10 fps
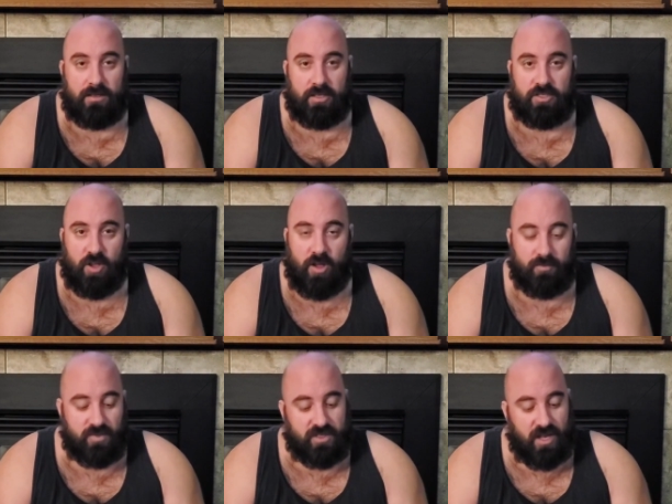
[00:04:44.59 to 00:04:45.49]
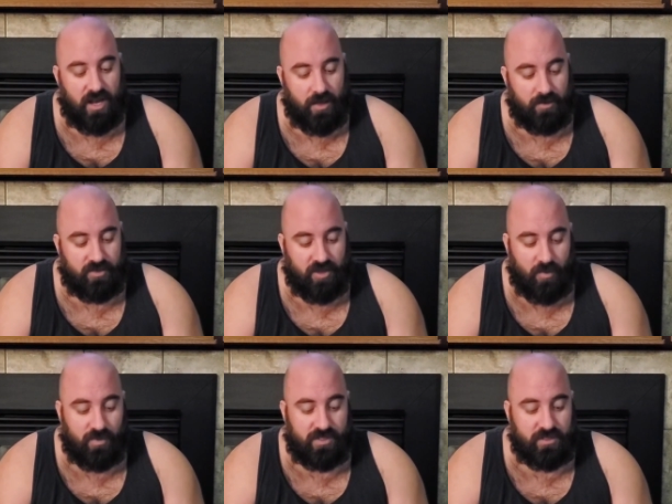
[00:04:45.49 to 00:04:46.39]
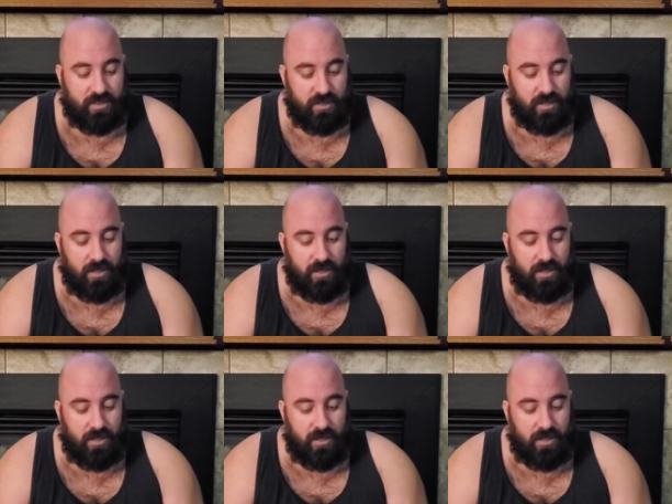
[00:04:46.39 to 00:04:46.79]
the Psalms and how the psalmists